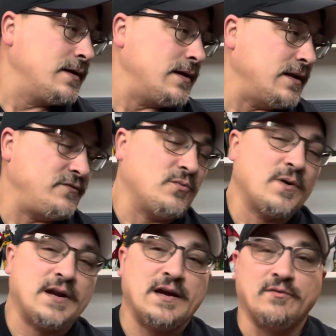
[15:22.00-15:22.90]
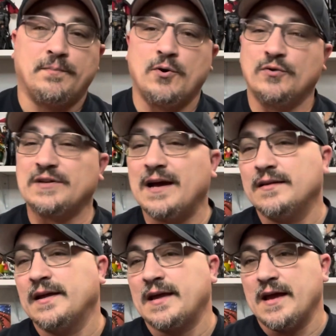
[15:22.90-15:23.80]
And if you want to have a pose, I
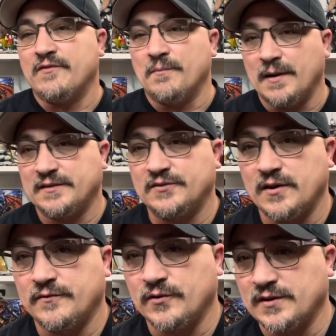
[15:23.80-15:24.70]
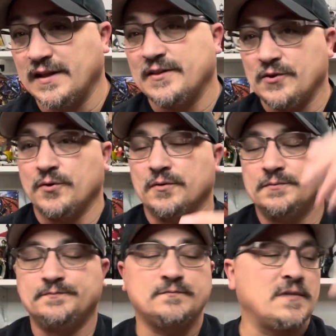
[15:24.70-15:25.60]
like having my stuff look like they're
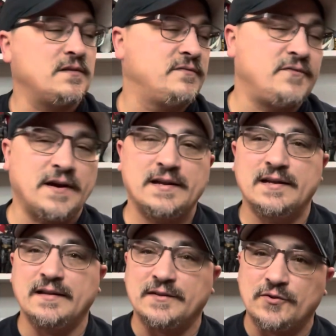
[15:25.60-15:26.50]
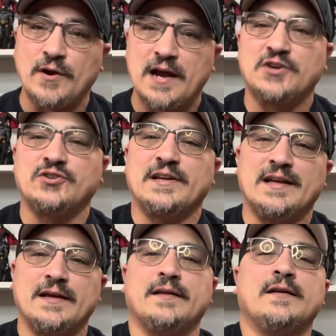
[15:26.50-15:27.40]
fighting, like they're actually
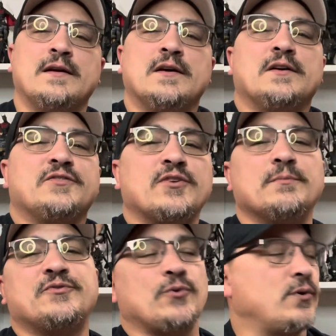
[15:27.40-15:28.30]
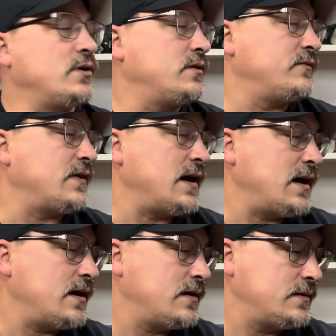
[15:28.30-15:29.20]
in some sort of
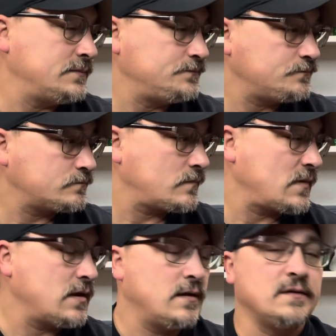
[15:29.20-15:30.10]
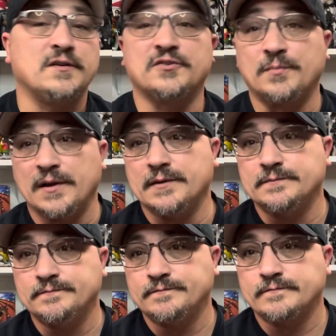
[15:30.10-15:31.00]
uh, display,
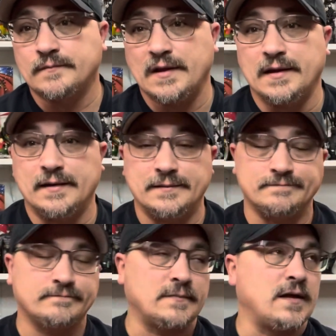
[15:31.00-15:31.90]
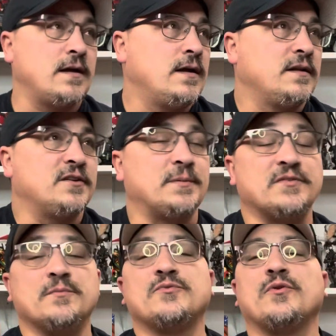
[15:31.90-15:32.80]
in
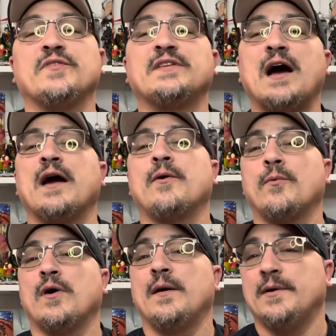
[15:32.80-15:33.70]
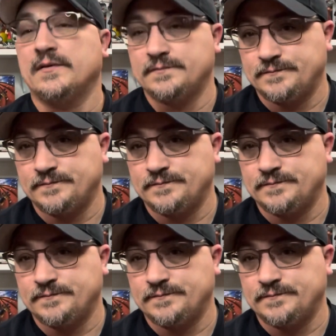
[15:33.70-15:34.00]
some sort of diorama.